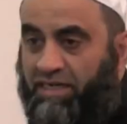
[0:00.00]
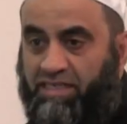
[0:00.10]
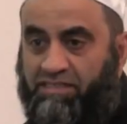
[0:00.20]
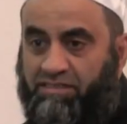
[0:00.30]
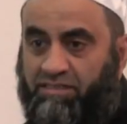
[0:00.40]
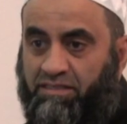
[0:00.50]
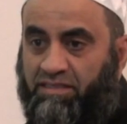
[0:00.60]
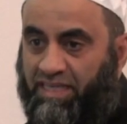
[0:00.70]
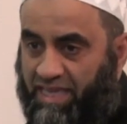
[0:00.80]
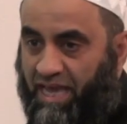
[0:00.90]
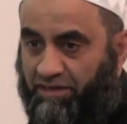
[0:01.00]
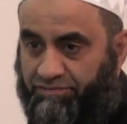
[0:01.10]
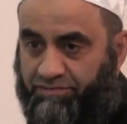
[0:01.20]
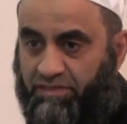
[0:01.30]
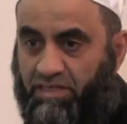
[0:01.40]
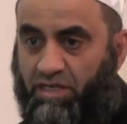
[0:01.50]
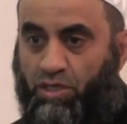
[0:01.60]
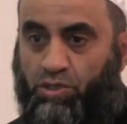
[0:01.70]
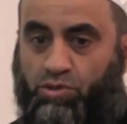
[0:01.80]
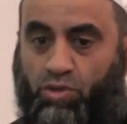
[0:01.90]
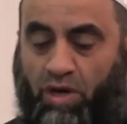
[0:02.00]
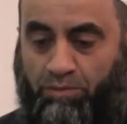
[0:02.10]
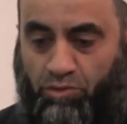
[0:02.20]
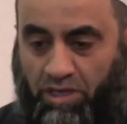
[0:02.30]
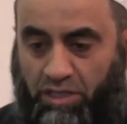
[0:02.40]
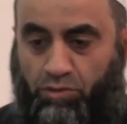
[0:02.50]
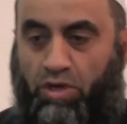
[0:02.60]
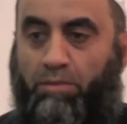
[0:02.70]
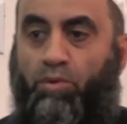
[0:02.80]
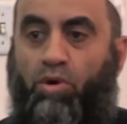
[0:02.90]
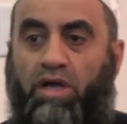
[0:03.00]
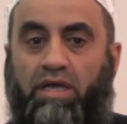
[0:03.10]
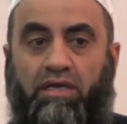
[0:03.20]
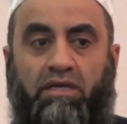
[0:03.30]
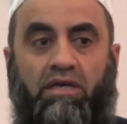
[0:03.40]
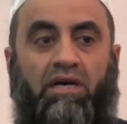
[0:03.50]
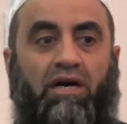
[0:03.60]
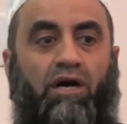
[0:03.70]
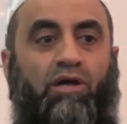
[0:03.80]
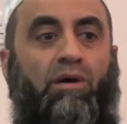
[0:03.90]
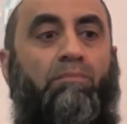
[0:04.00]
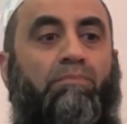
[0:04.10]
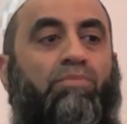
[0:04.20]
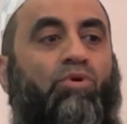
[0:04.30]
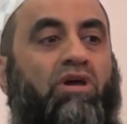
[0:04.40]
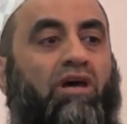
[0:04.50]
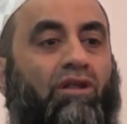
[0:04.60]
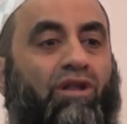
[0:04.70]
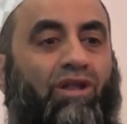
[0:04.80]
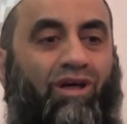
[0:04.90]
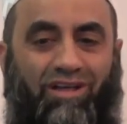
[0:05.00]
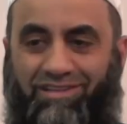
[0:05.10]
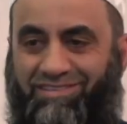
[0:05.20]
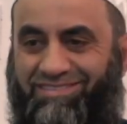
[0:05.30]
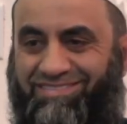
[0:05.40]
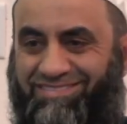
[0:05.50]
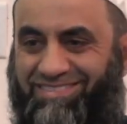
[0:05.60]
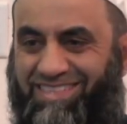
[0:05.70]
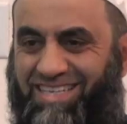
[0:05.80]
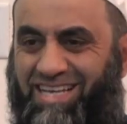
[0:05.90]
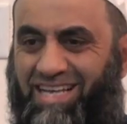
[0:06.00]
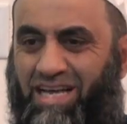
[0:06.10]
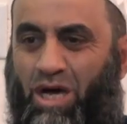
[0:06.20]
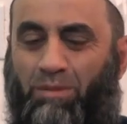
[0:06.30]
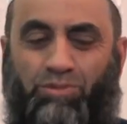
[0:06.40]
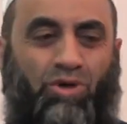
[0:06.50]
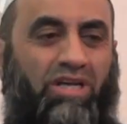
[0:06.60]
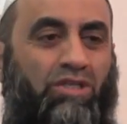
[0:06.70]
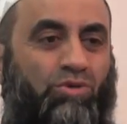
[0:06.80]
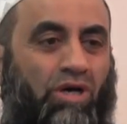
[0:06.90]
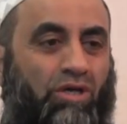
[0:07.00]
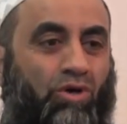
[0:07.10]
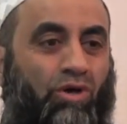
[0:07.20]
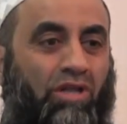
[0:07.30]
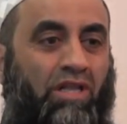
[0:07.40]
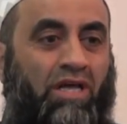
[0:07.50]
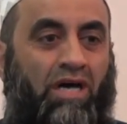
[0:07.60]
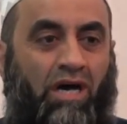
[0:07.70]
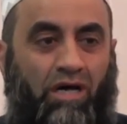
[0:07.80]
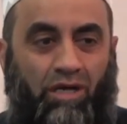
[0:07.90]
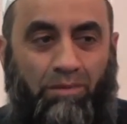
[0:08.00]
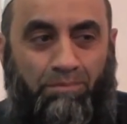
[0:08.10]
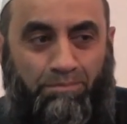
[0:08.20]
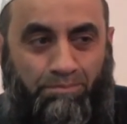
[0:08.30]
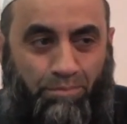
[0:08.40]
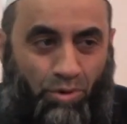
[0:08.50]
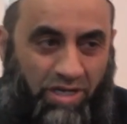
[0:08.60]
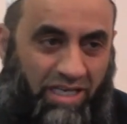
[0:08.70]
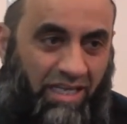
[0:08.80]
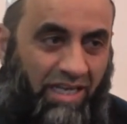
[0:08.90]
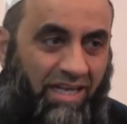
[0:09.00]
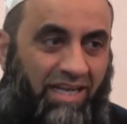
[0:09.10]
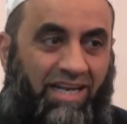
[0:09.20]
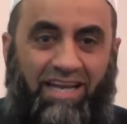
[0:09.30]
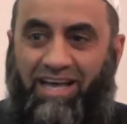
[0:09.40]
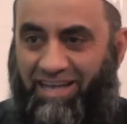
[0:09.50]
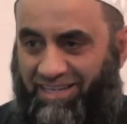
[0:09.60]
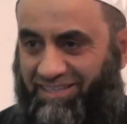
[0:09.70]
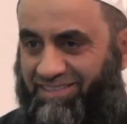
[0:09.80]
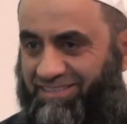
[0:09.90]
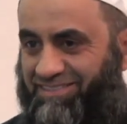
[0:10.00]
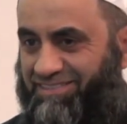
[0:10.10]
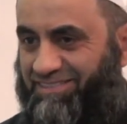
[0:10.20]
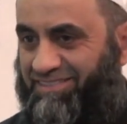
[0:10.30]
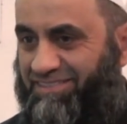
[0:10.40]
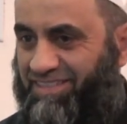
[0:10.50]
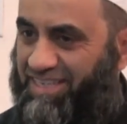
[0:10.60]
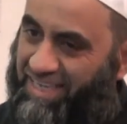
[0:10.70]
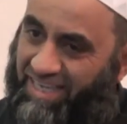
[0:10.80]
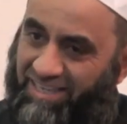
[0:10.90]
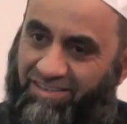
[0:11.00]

is the kaf. So I'm talking to a boy, Rabbukallah. I'm talking to a girl, Rabbuki la. Ki,